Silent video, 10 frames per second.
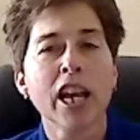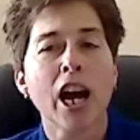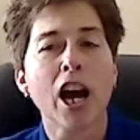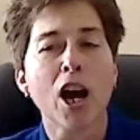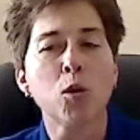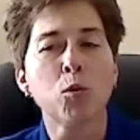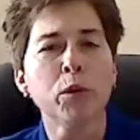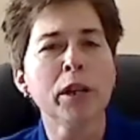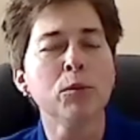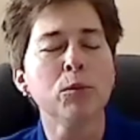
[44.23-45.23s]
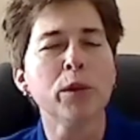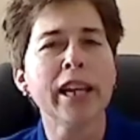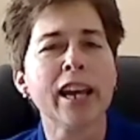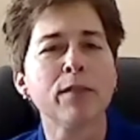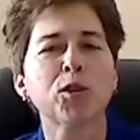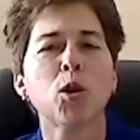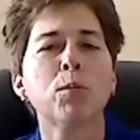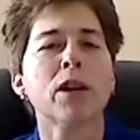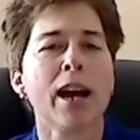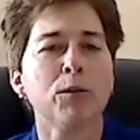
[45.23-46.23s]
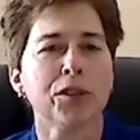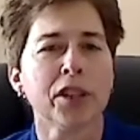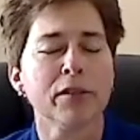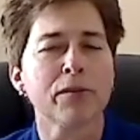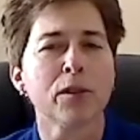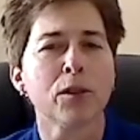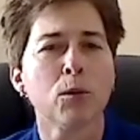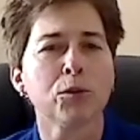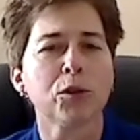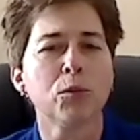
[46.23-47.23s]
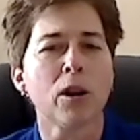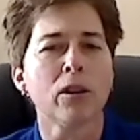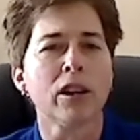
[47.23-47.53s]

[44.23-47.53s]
We have sober housing for those who are